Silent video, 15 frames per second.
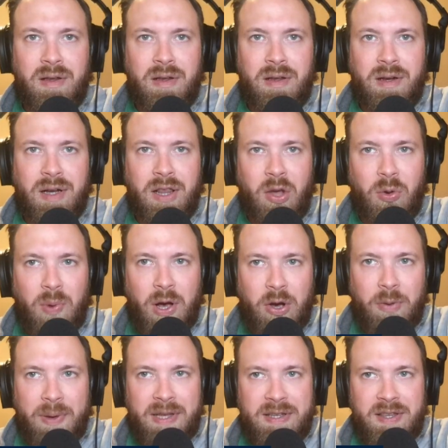Hello and
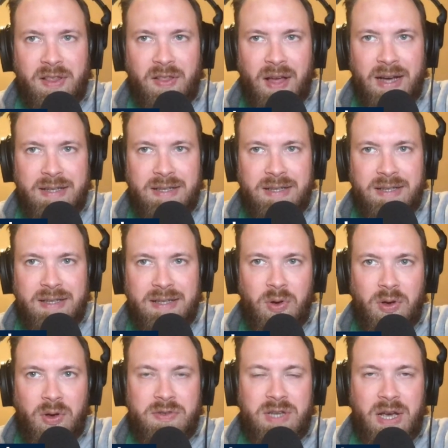welcome into the Lockdown of
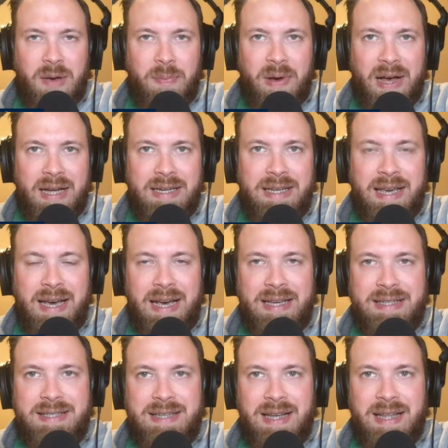Wolves
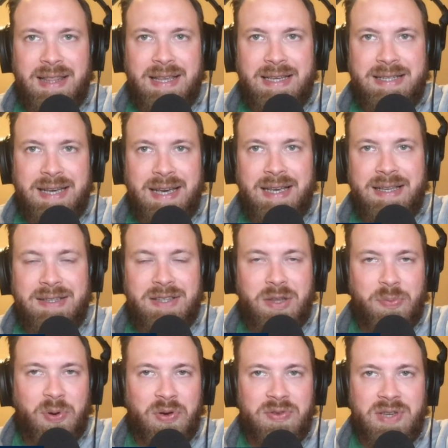podcast. This is the
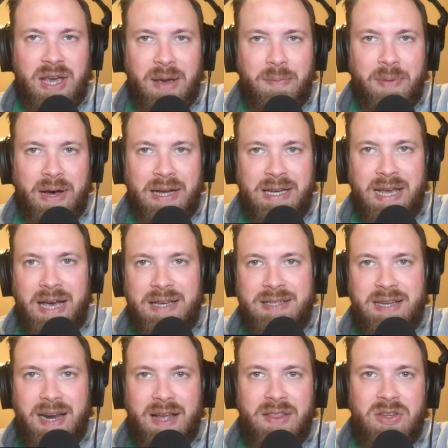post-game podcast.
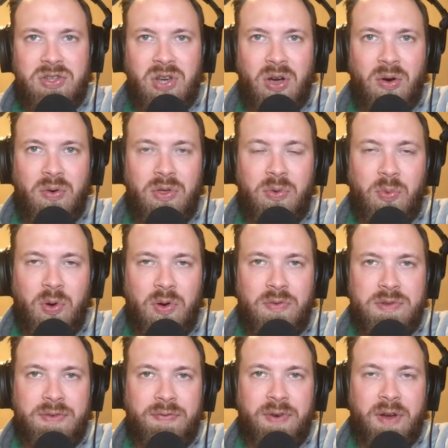Today on the show, the
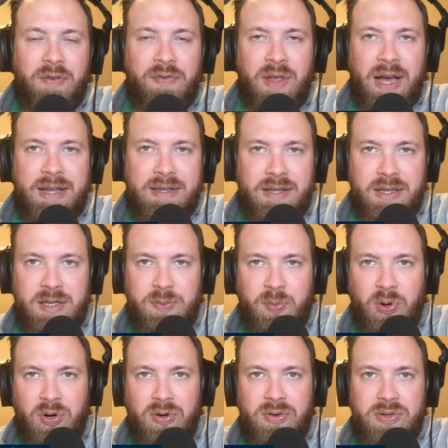Wolves fell flat to the
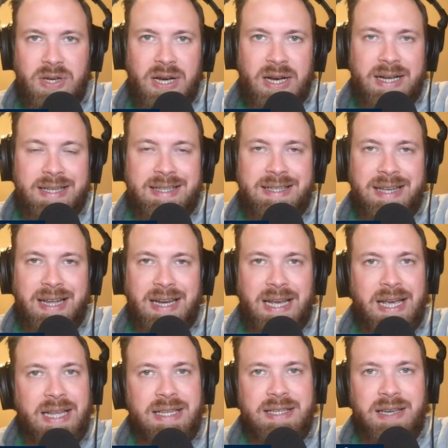Spurs on Sunday
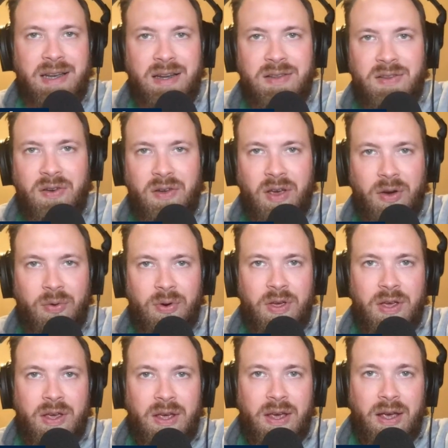in San Antonio,
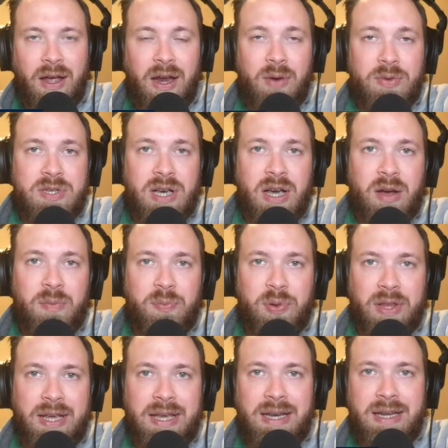and it was a
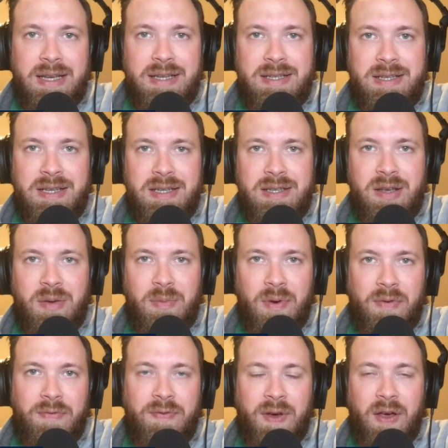complete system
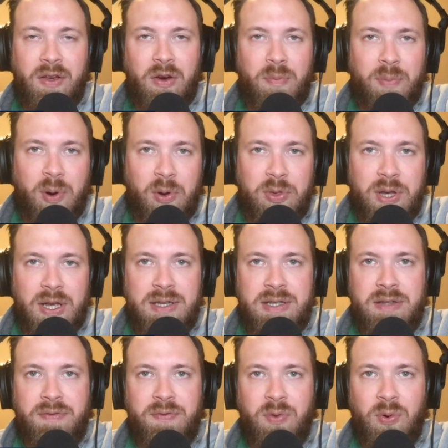failure. Both ends of
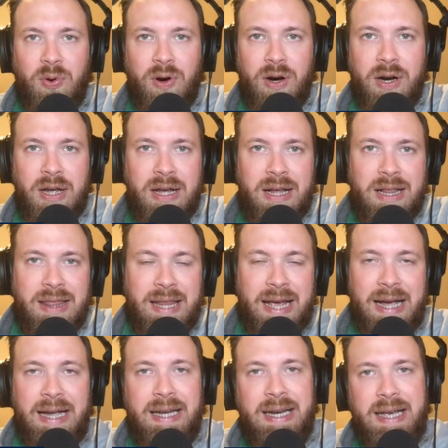the floor,
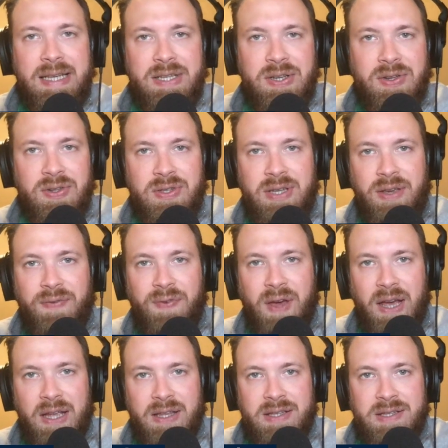lackadaisical
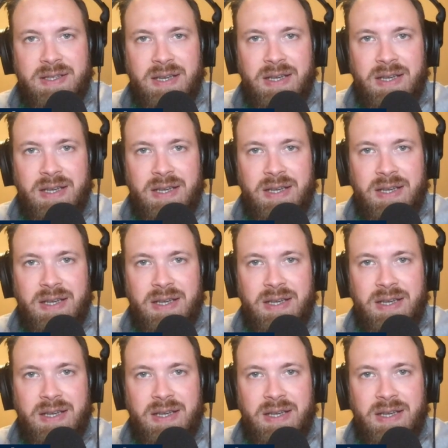defense,